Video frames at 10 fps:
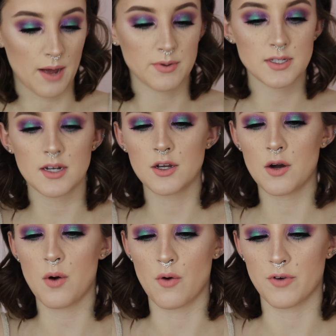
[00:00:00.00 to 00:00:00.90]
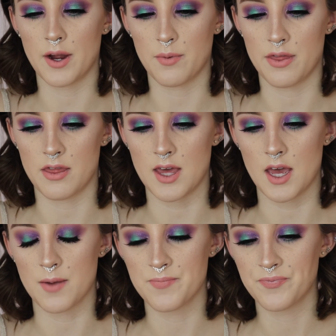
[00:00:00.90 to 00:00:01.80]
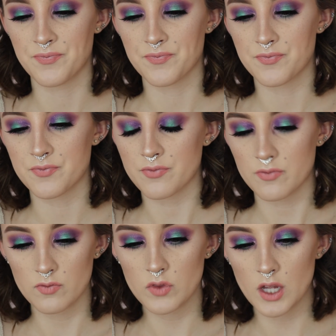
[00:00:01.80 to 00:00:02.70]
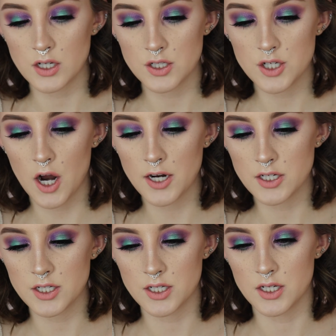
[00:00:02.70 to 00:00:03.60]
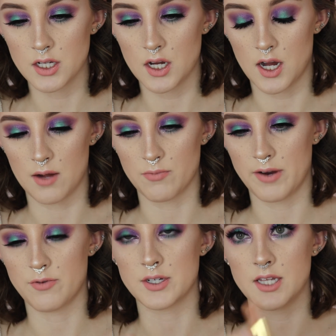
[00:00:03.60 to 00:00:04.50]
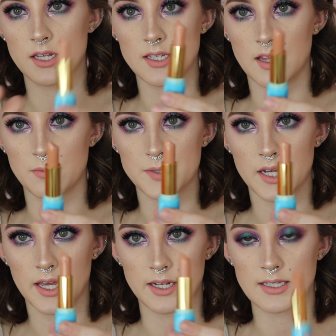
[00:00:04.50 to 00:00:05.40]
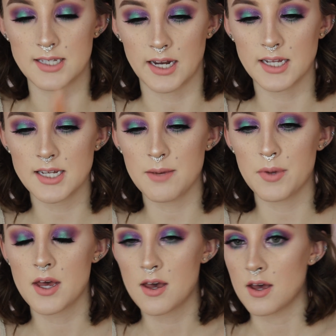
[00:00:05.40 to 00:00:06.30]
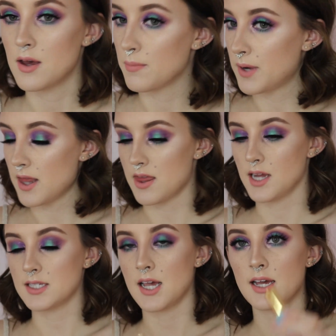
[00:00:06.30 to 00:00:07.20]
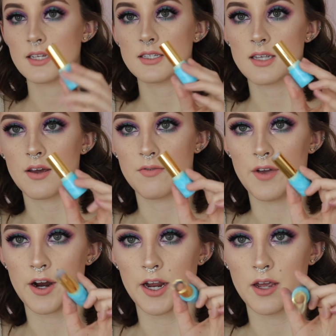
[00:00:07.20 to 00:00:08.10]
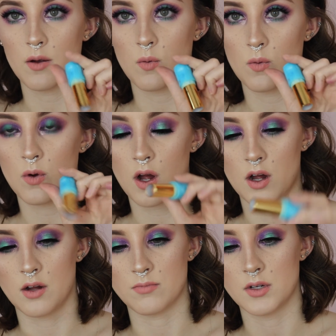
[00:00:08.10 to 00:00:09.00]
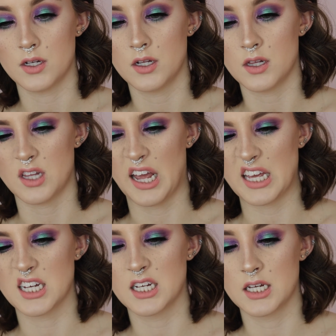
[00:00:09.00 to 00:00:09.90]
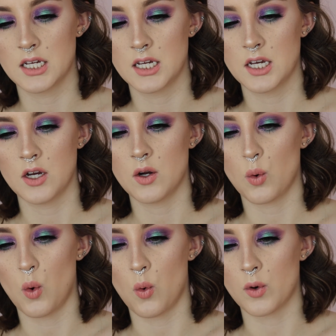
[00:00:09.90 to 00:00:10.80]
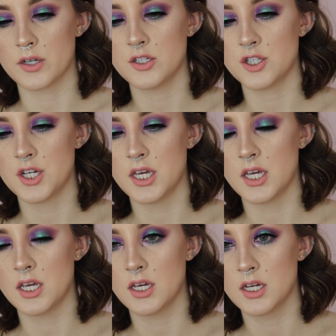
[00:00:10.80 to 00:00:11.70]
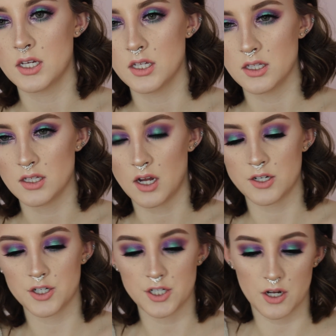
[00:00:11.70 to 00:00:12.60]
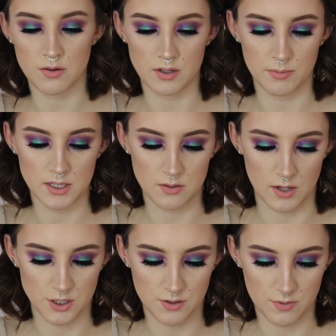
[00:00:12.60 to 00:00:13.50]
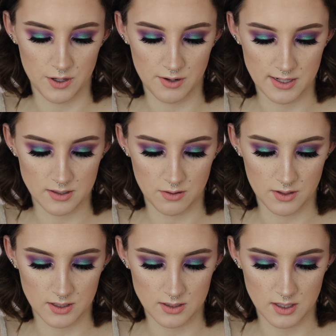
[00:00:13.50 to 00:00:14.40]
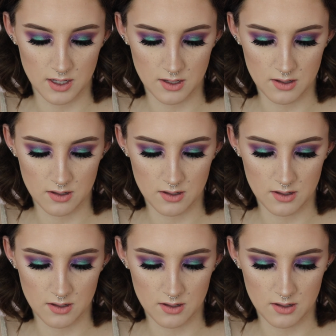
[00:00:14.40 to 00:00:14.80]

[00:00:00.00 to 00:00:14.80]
I was going to go over it with the Tarte Rainforest of the Sea lipstick in Skinny Dip, but this has a very, like, orangey undertone. Let me swatch it for you guys so you can see.